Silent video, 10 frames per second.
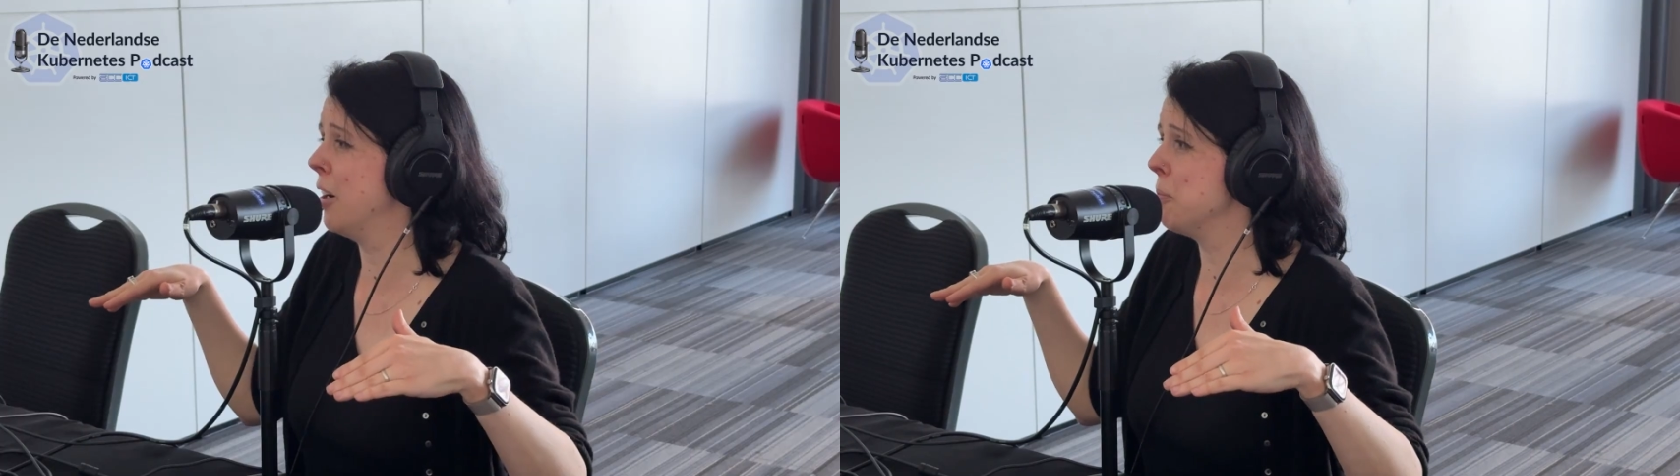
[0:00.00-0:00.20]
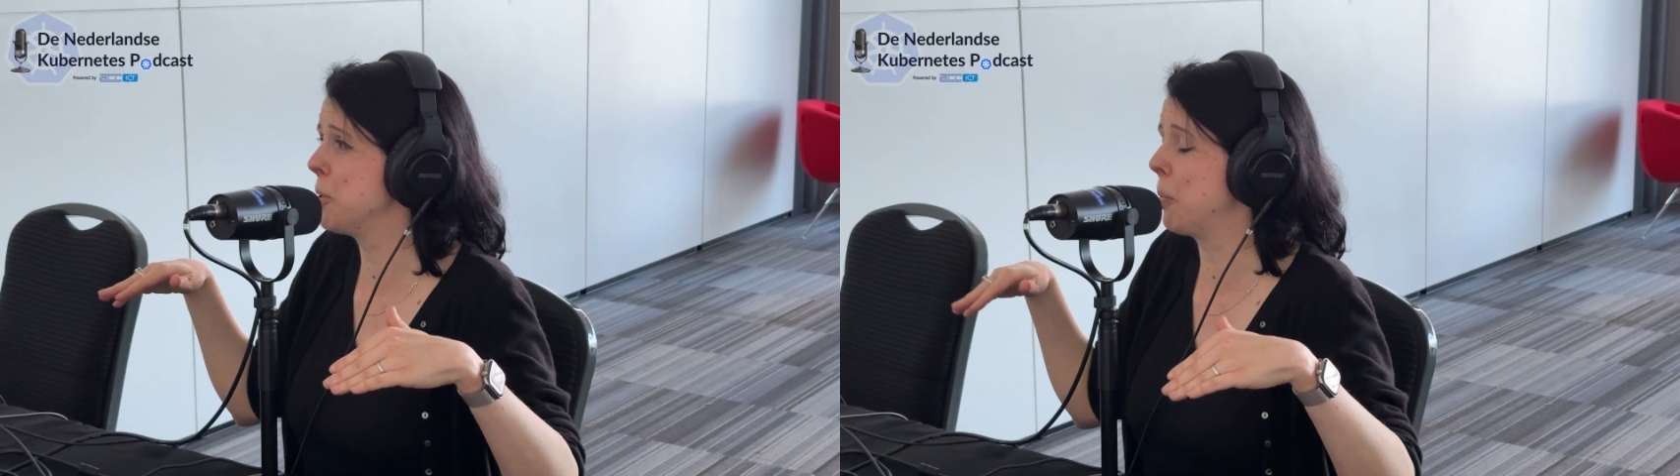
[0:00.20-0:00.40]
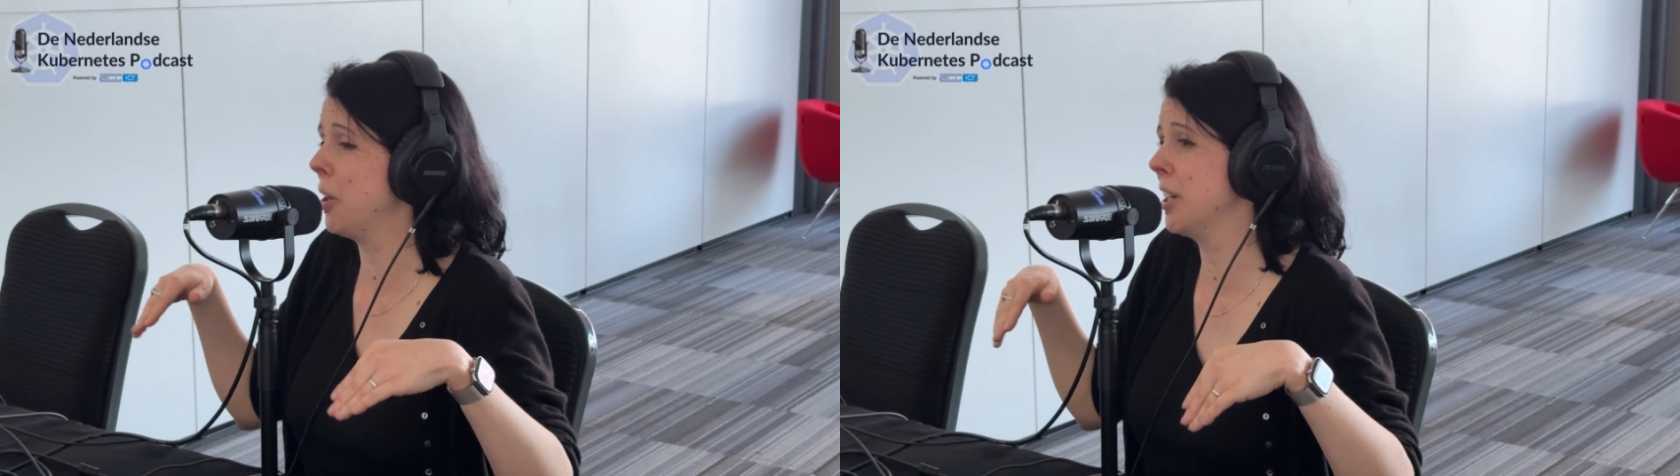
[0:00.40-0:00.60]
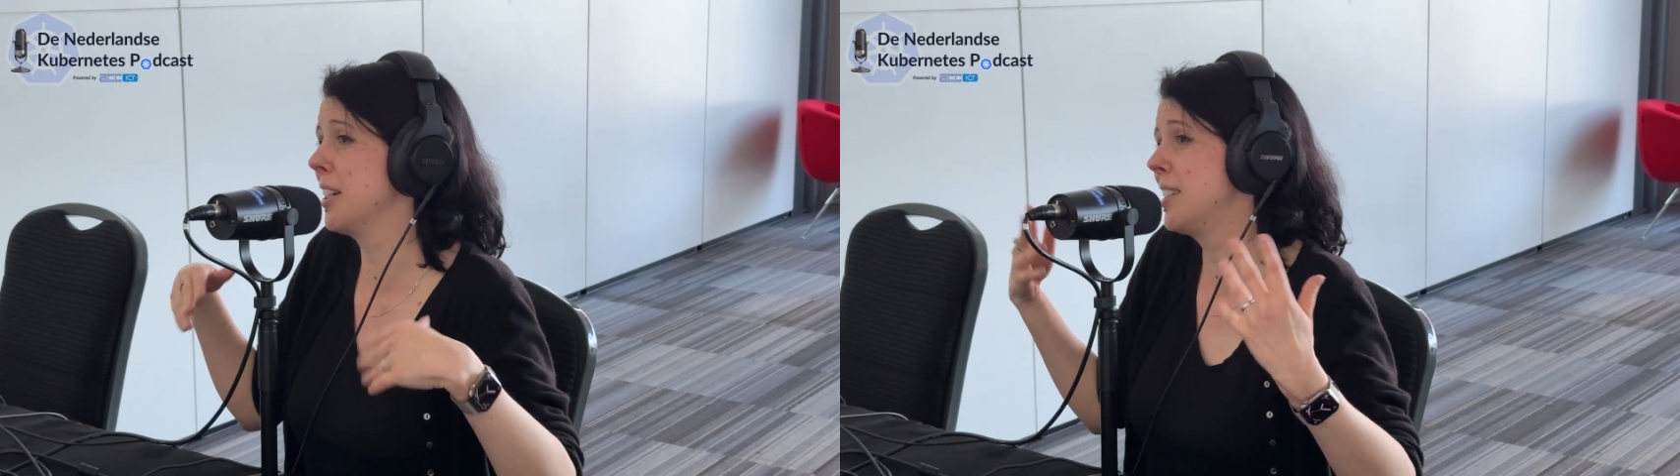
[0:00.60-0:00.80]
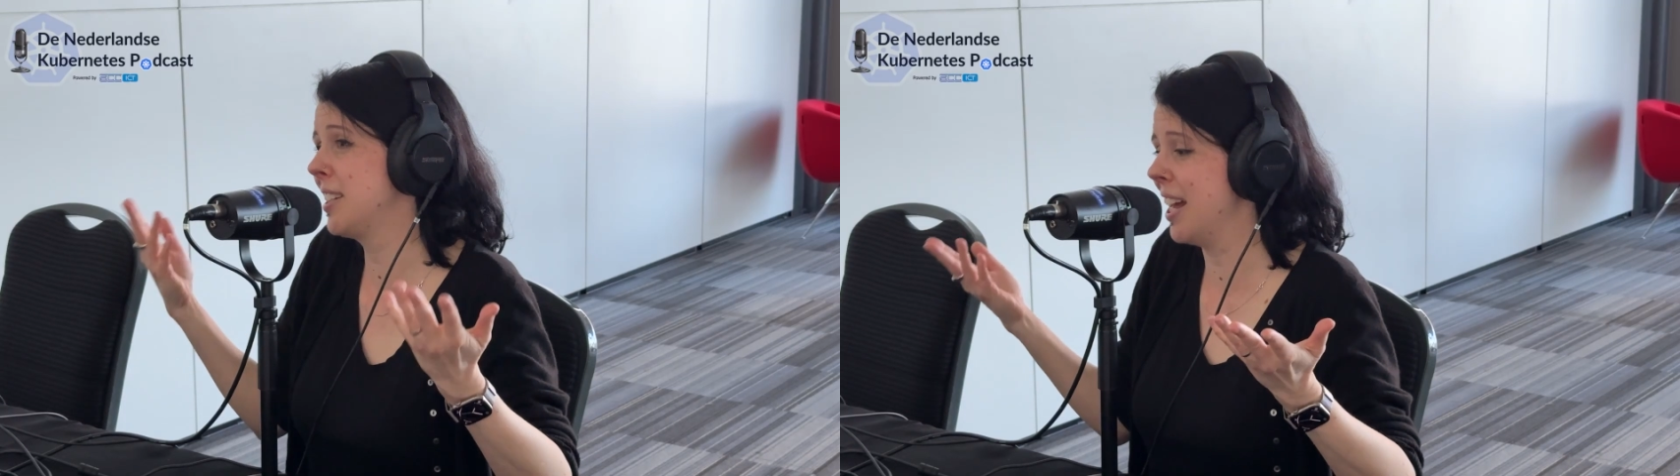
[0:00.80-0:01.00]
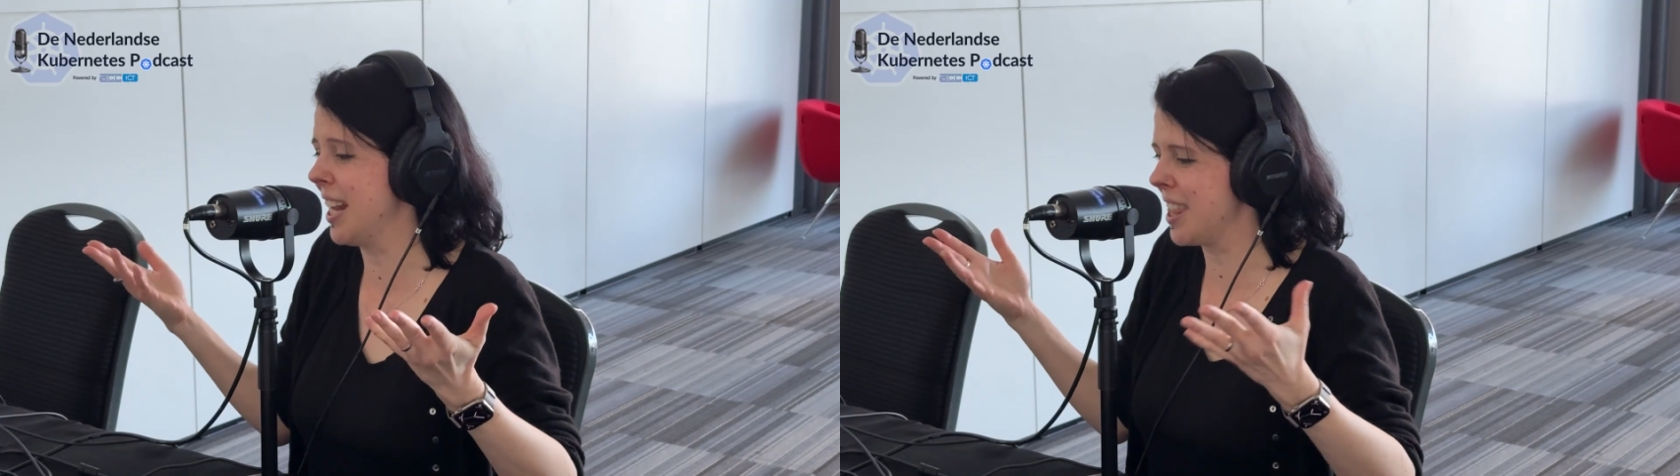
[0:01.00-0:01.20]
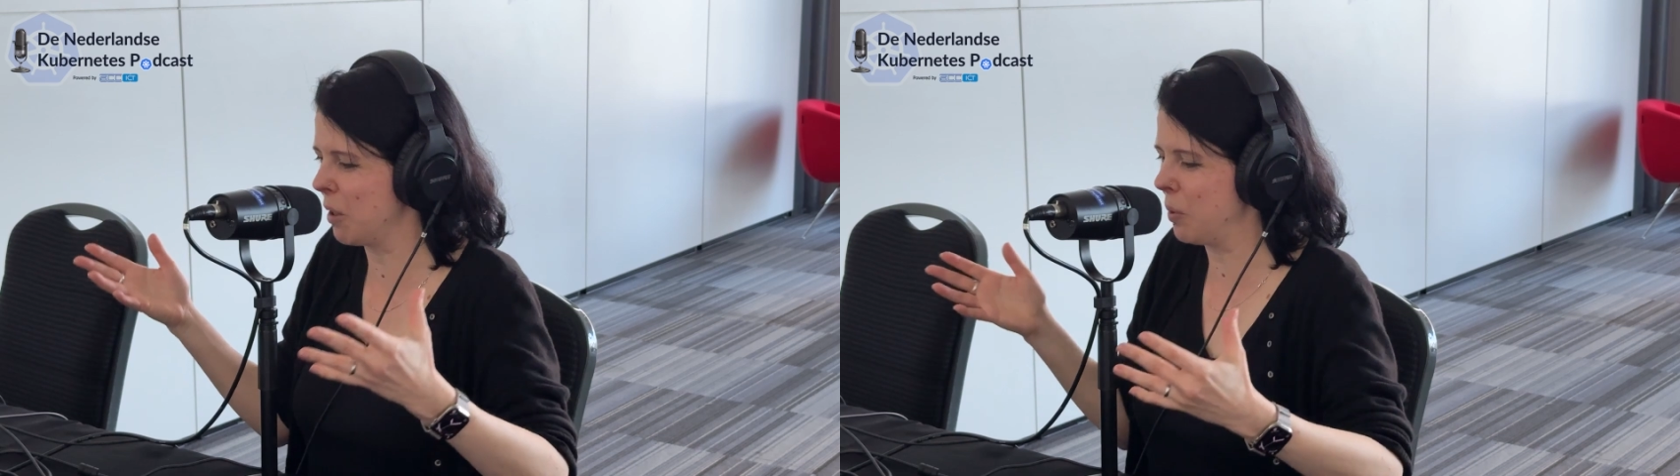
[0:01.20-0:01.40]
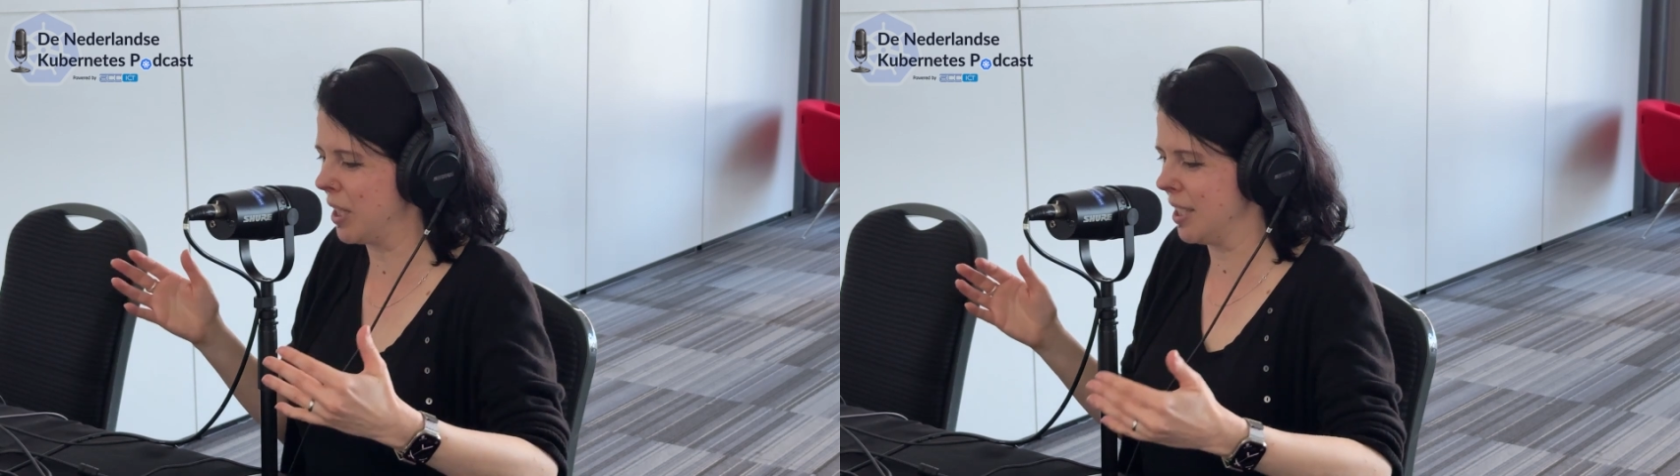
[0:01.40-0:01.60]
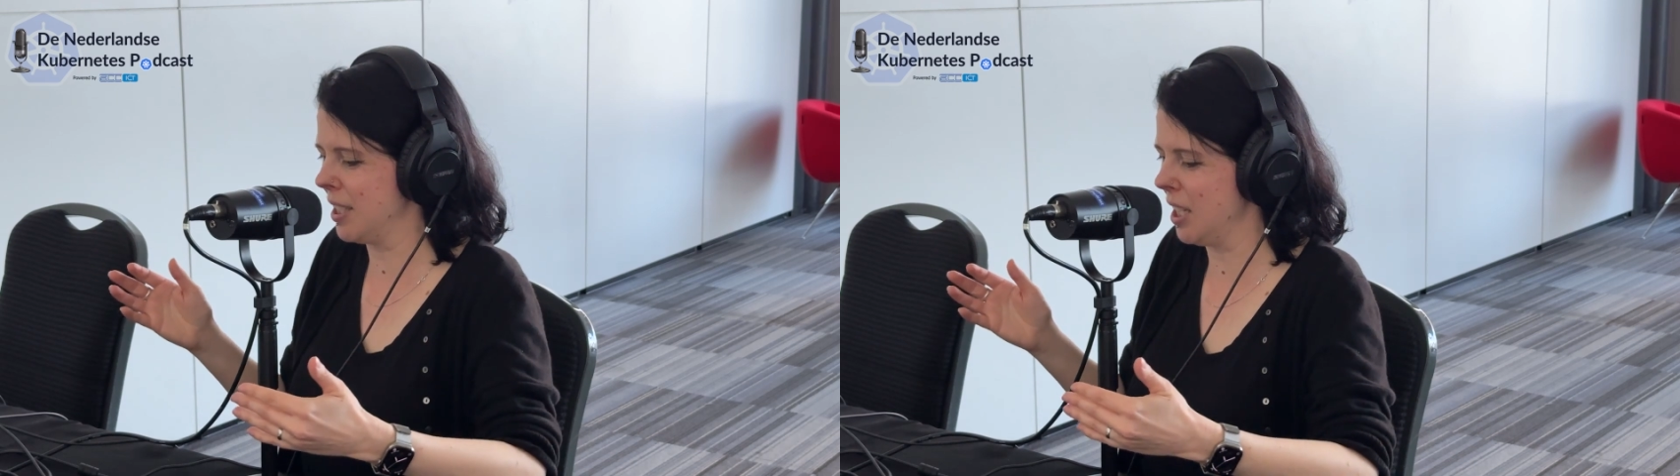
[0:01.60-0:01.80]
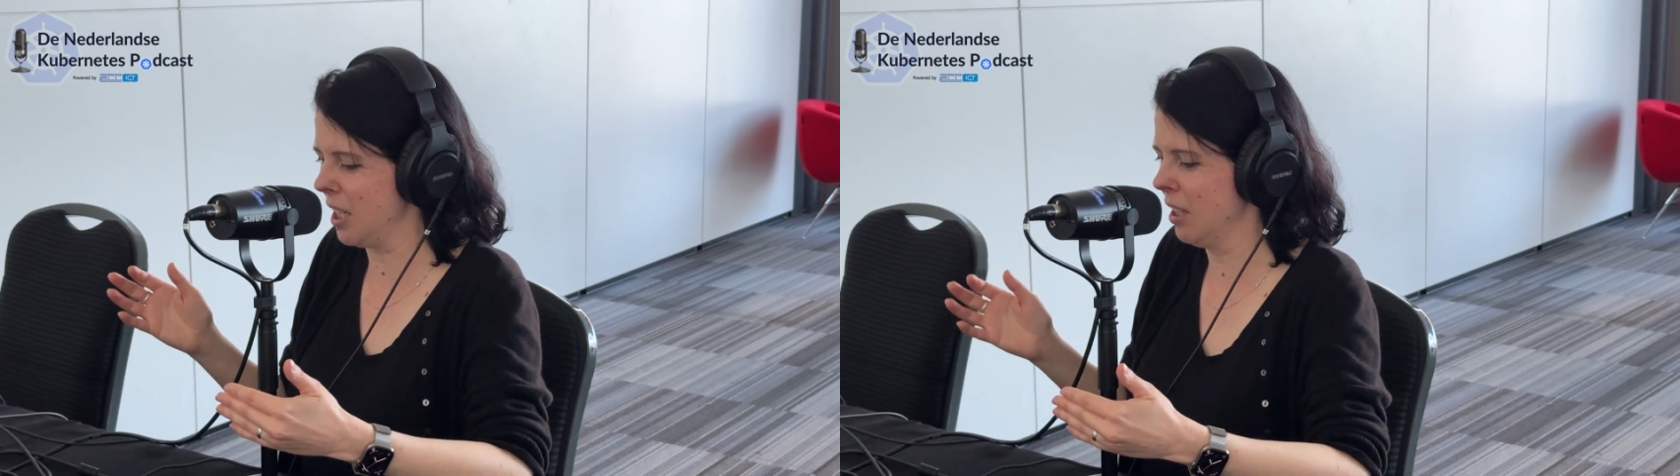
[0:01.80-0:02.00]
ops product. And I think we can
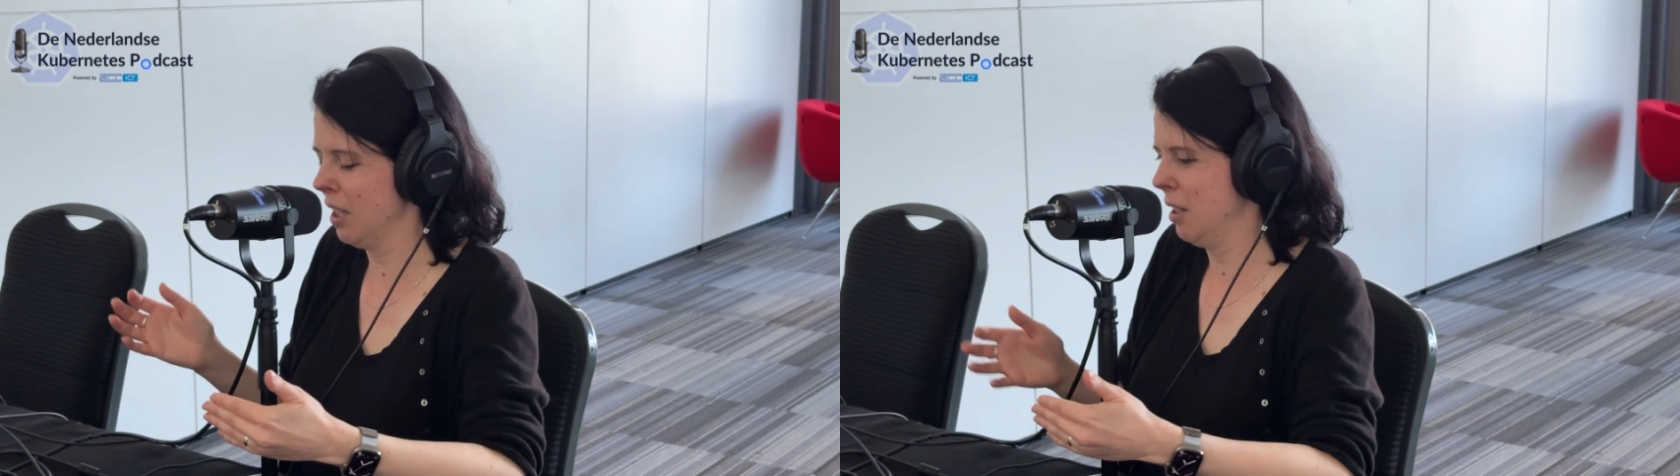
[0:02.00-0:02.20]
see,